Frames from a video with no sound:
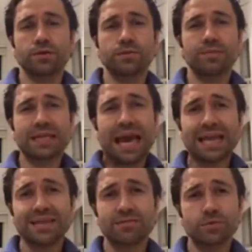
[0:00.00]
to be
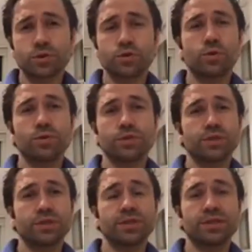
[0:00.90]
any resource
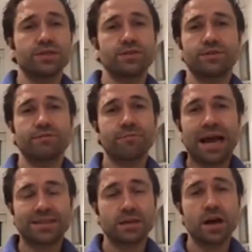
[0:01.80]
in the history of
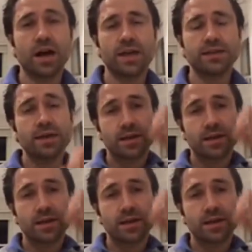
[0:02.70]
mankind